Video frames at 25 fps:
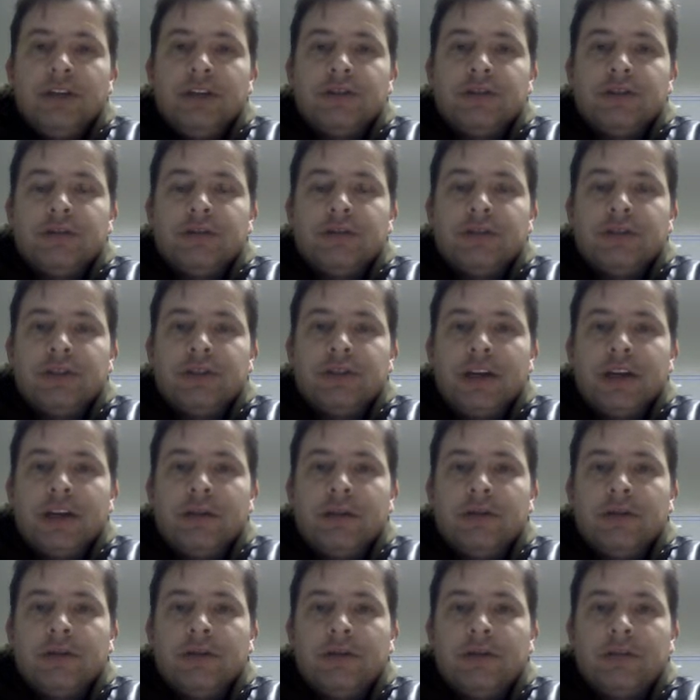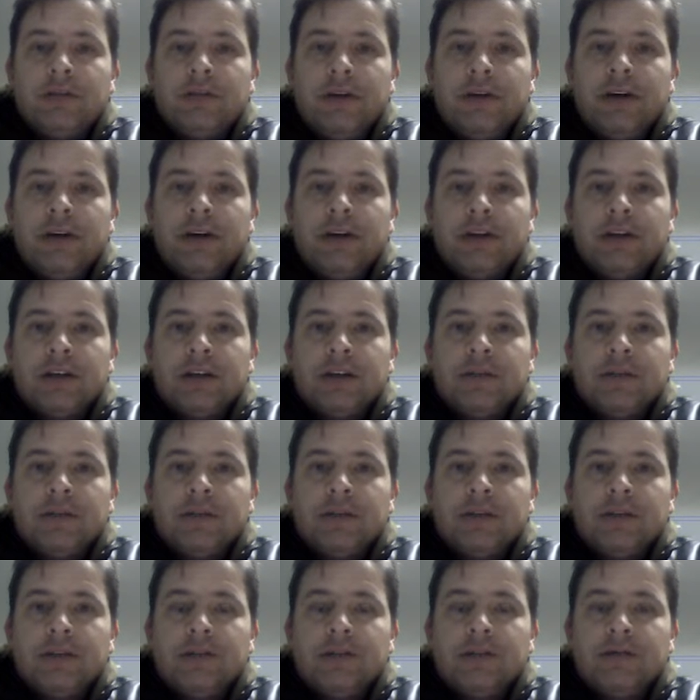She originally came to America
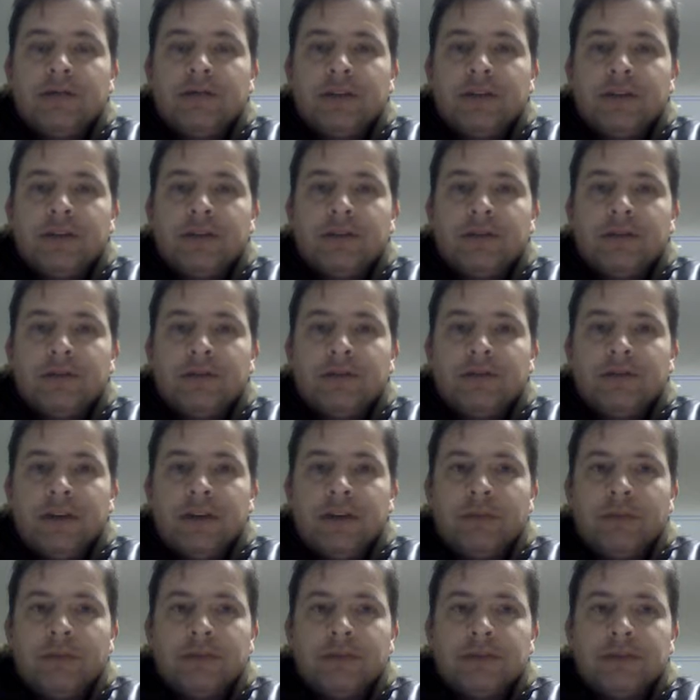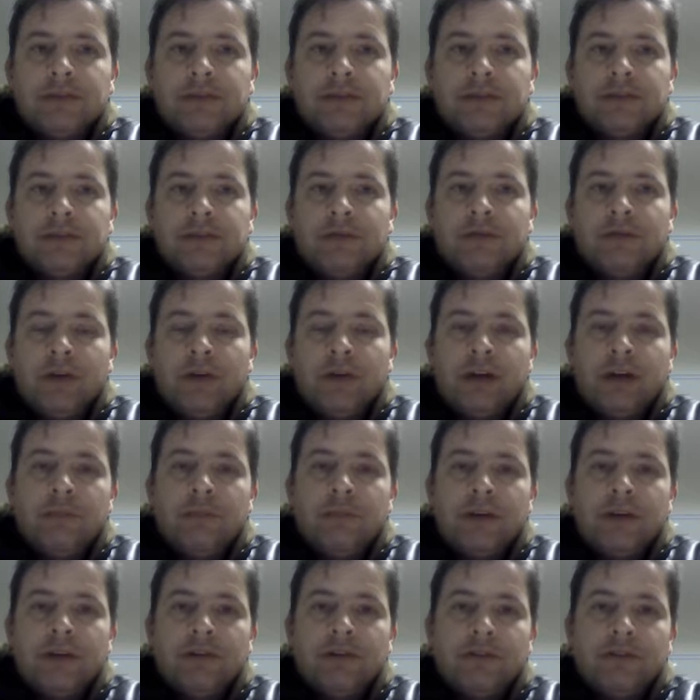because a friend of the family's who had a
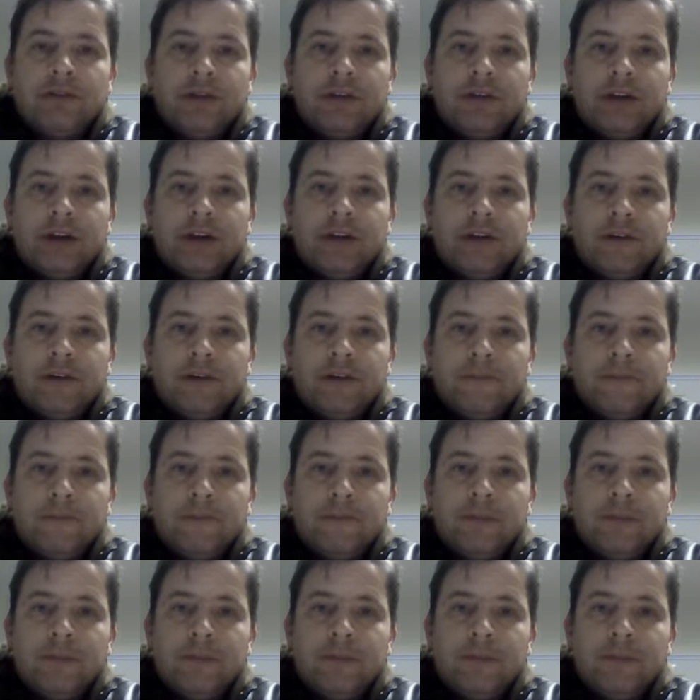ministry here